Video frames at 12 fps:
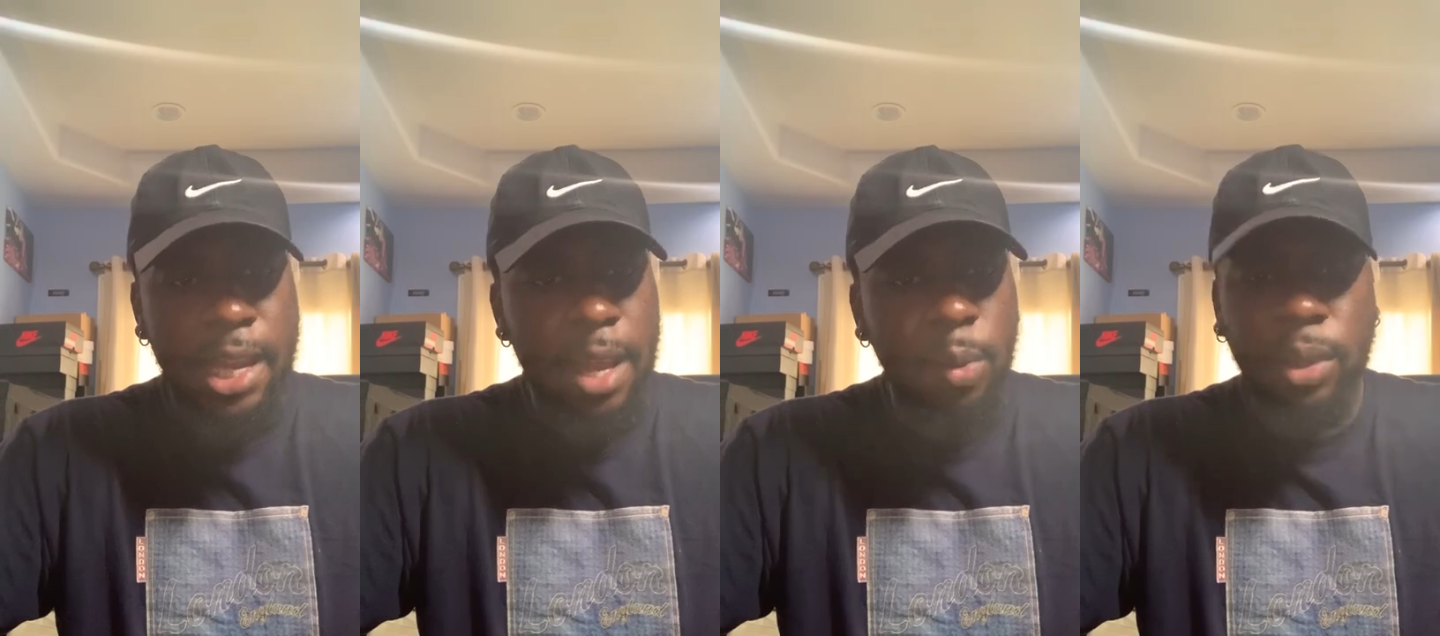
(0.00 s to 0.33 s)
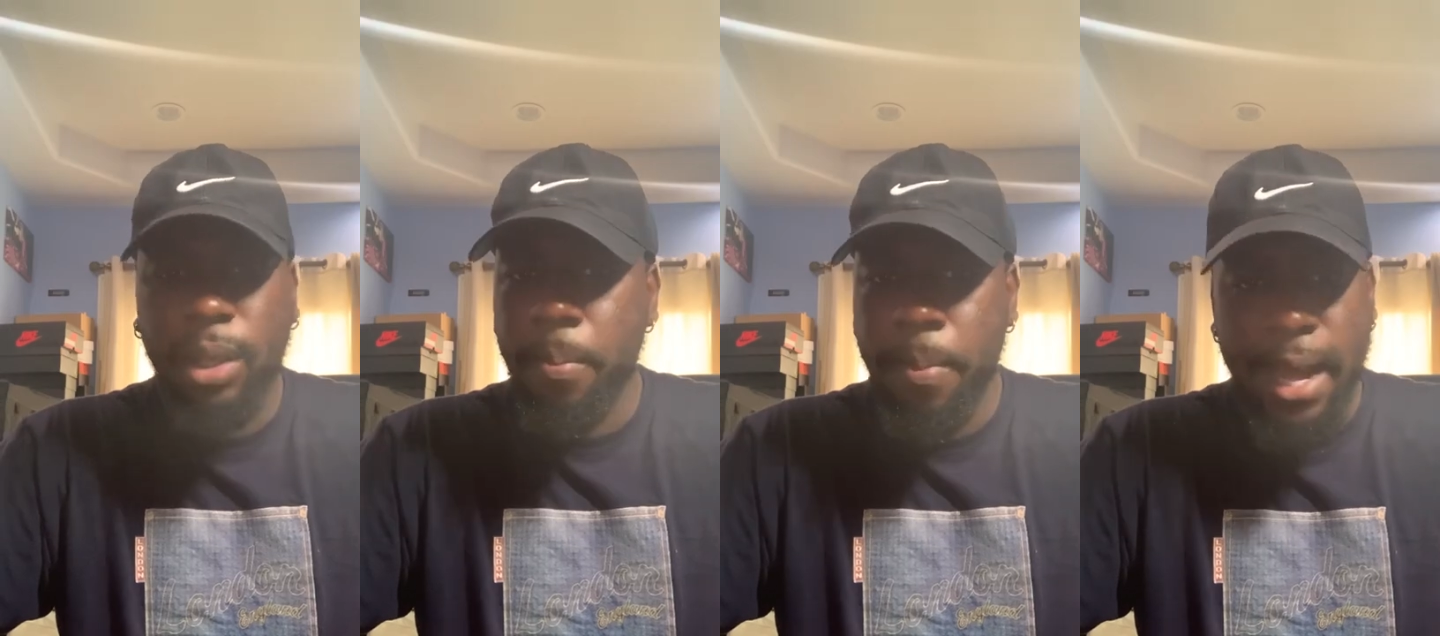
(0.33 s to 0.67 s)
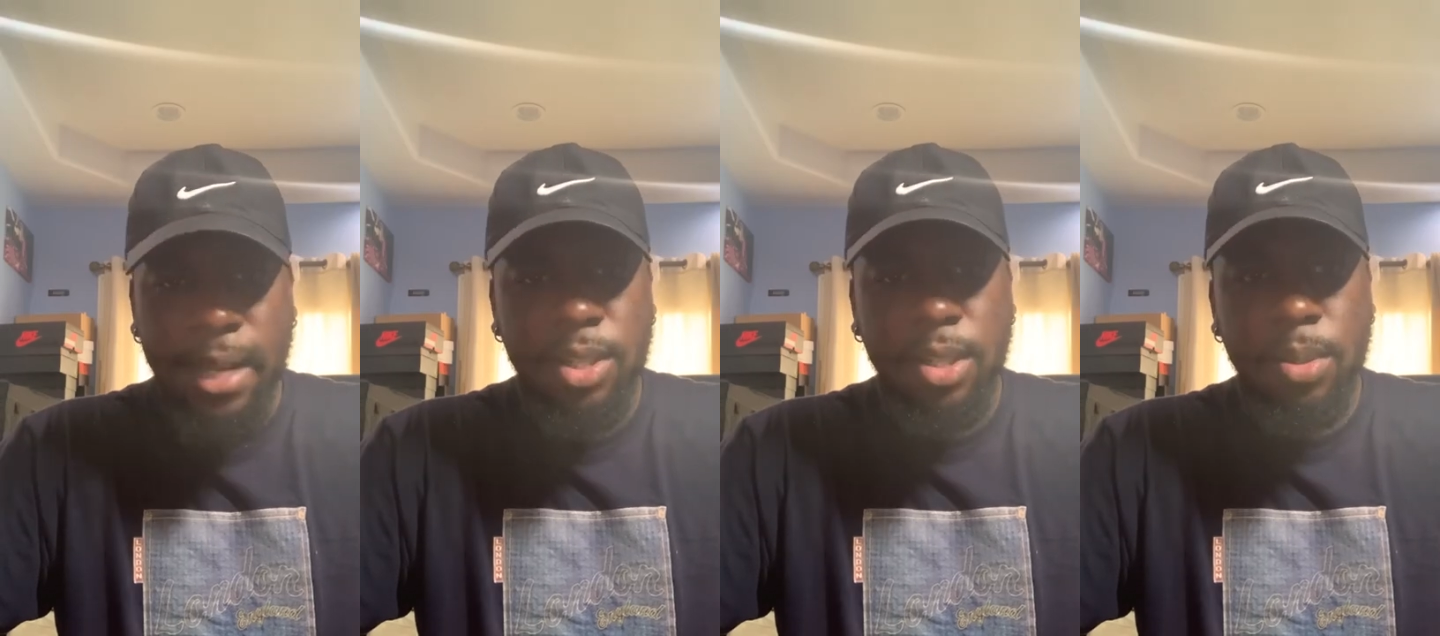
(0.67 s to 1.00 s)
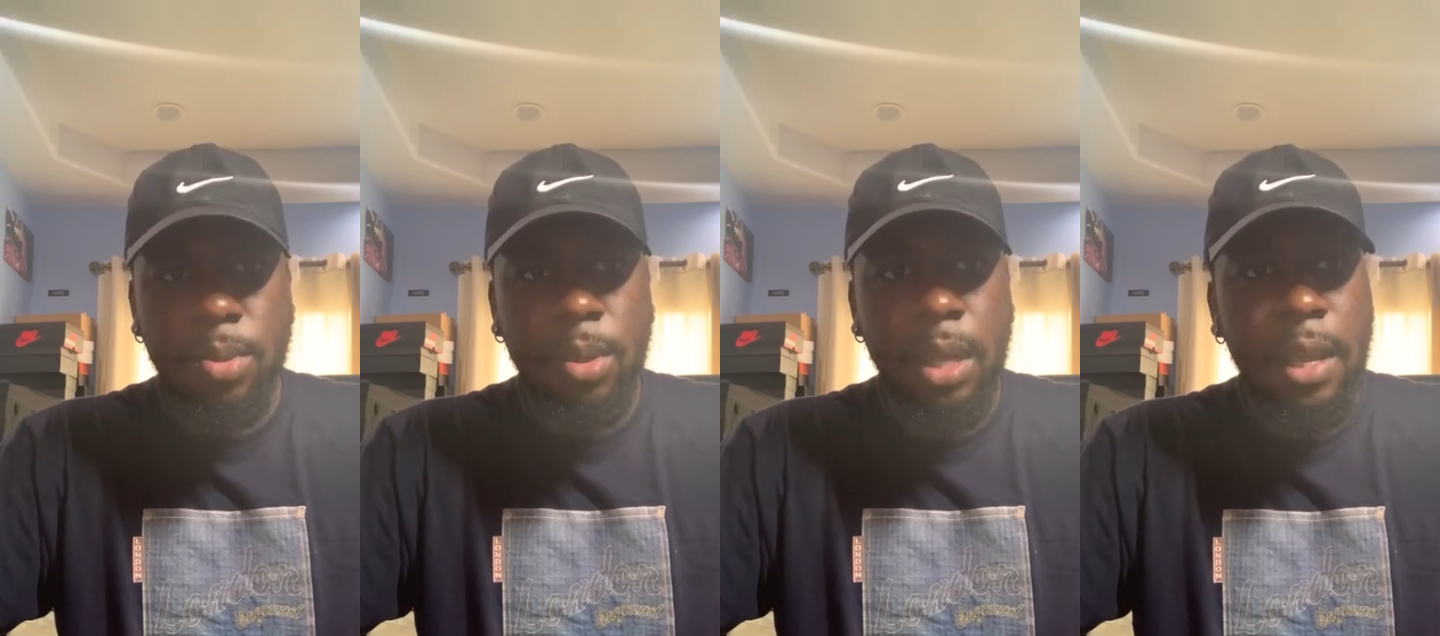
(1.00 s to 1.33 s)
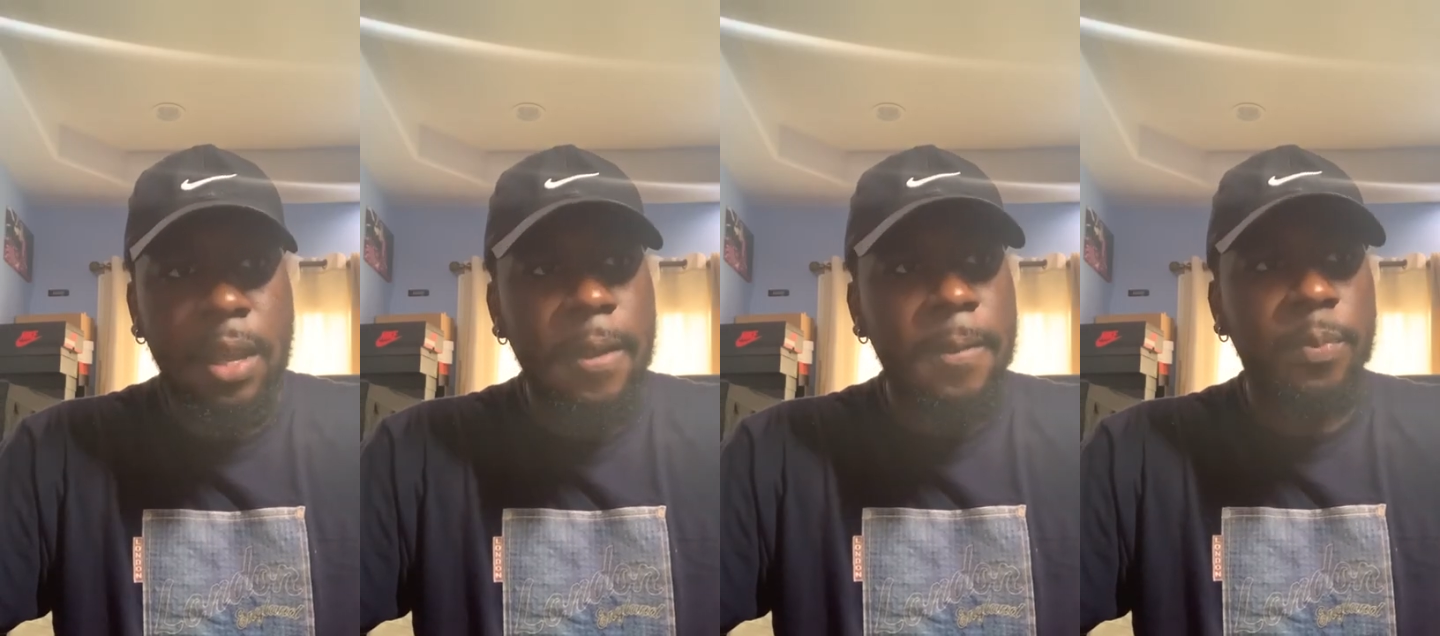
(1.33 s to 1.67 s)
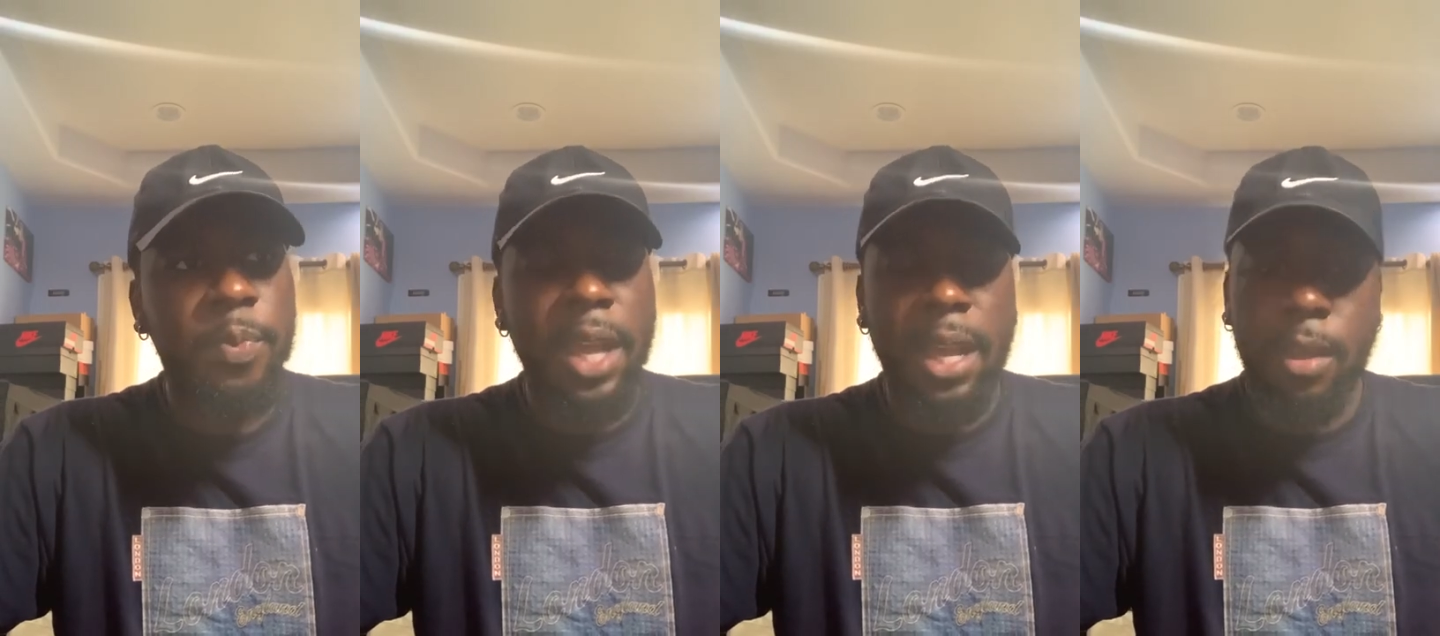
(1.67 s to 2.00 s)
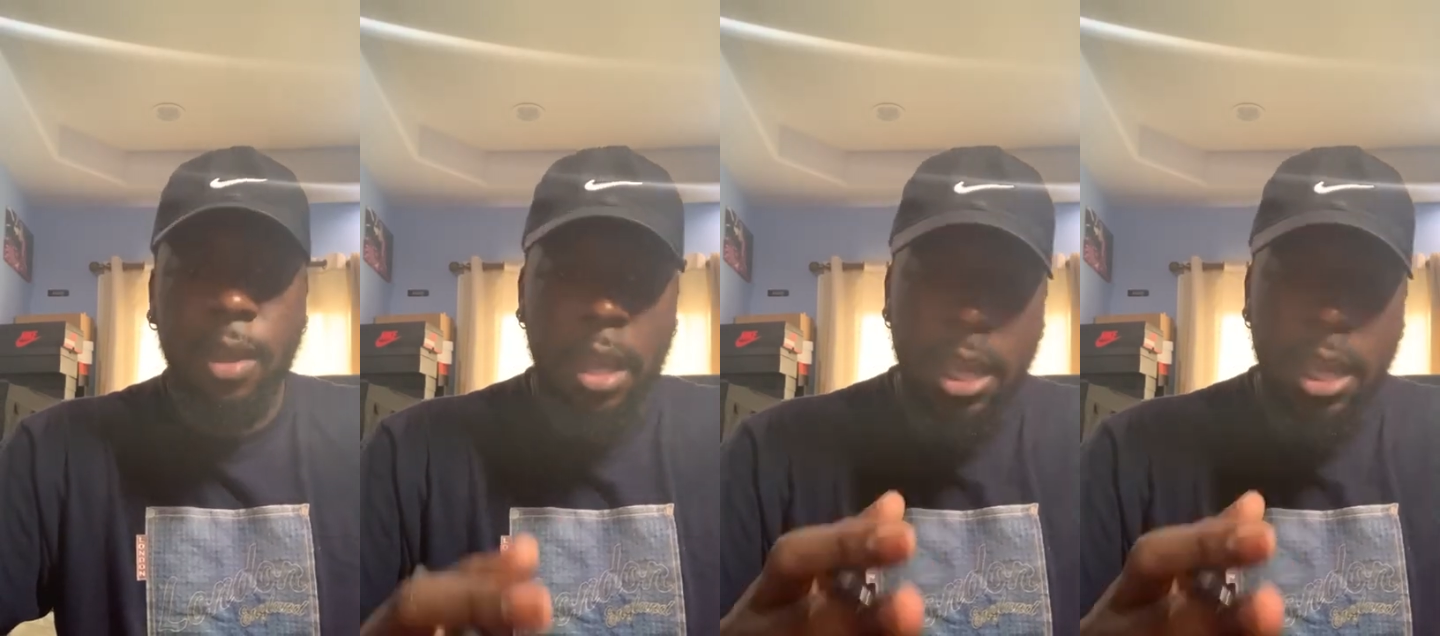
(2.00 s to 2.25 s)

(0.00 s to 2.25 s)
they will get back to you. They